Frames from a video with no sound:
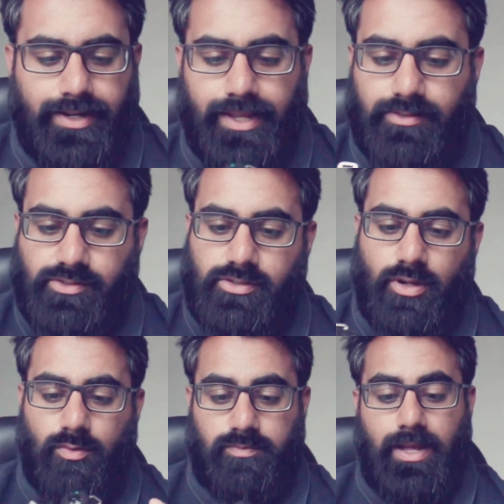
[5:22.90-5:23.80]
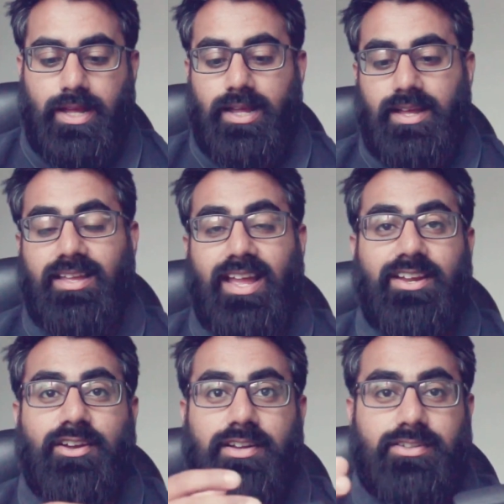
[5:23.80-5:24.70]
Yeah, so
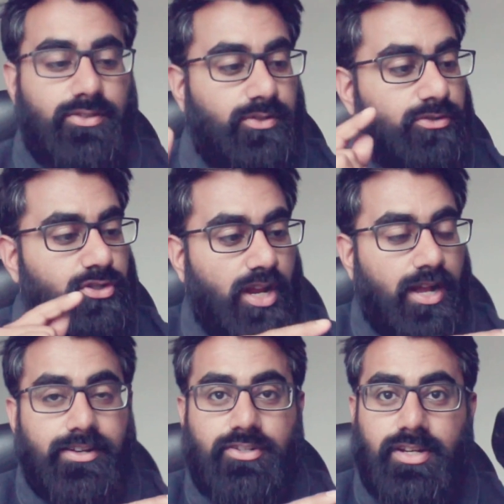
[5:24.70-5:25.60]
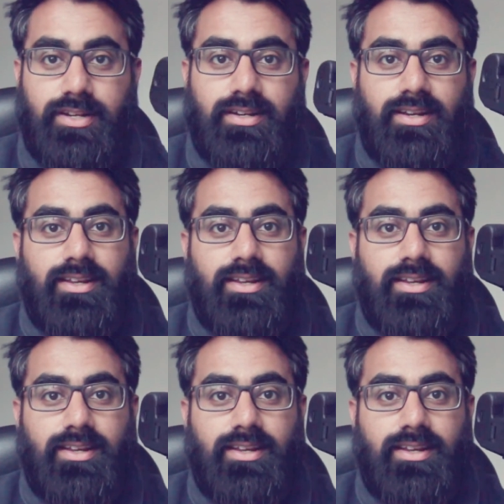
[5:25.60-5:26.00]
I got to charge it.